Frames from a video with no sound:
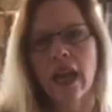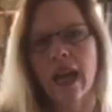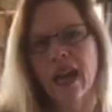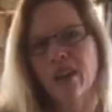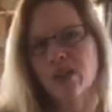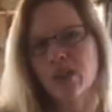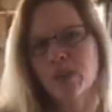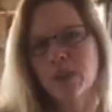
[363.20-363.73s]

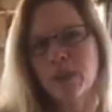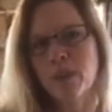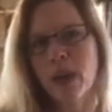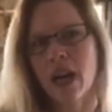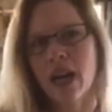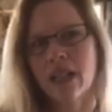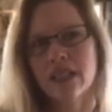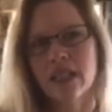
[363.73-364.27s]
how to be
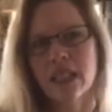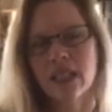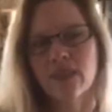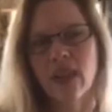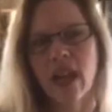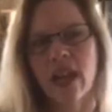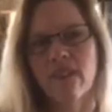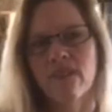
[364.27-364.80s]
positive.
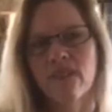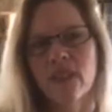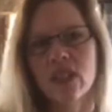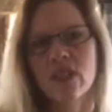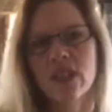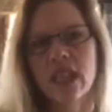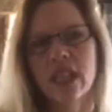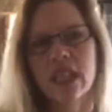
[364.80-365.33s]
I
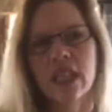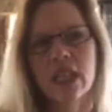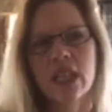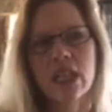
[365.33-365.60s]
feel that